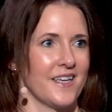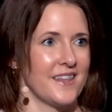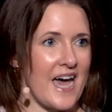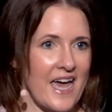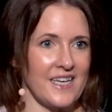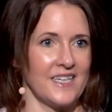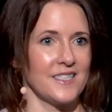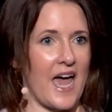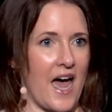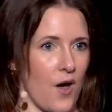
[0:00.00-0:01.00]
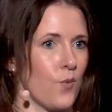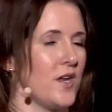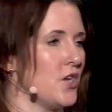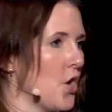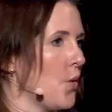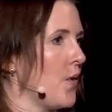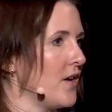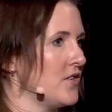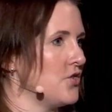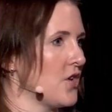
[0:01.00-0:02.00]
That is how we know
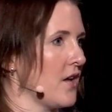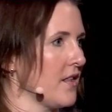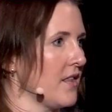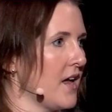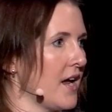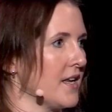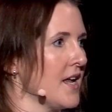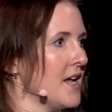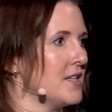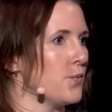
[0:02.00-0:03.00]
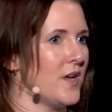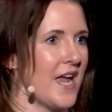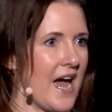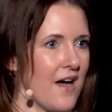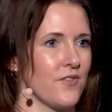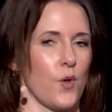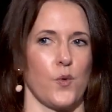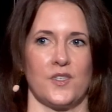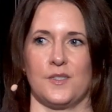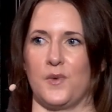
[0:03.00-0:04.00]
where to draw the line, is we have the
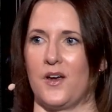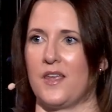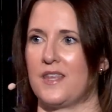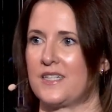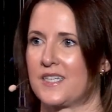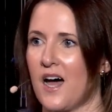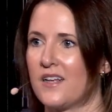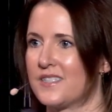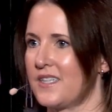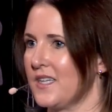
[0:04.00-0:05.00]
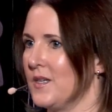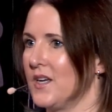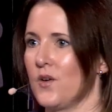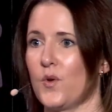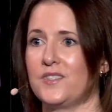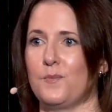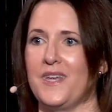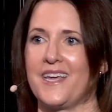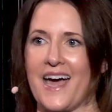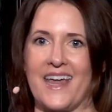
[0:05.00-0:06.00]
Holy Spirit that's constantly going to
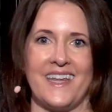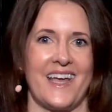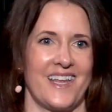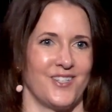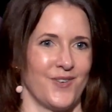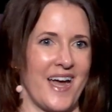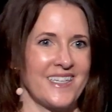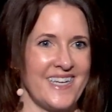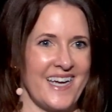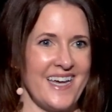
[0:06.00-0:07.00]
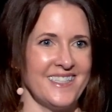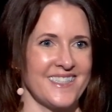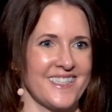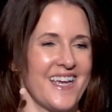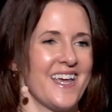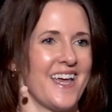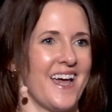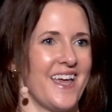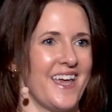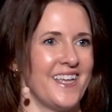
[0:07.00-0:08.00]
be guiding and directing us.
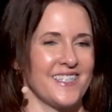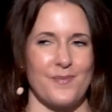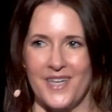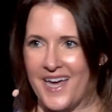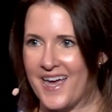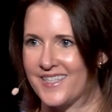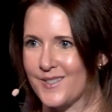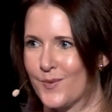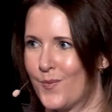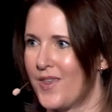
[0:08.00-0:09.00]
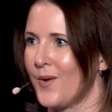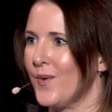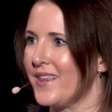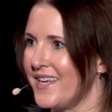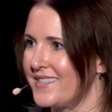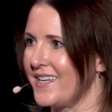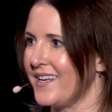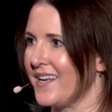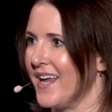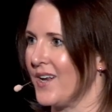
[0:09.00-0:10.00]
It's up to us whether we
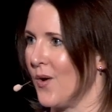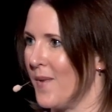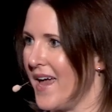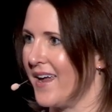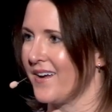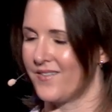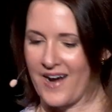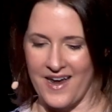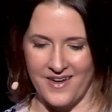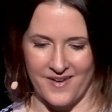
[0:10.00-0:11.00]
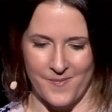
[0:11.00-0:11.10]
listen and obey, right?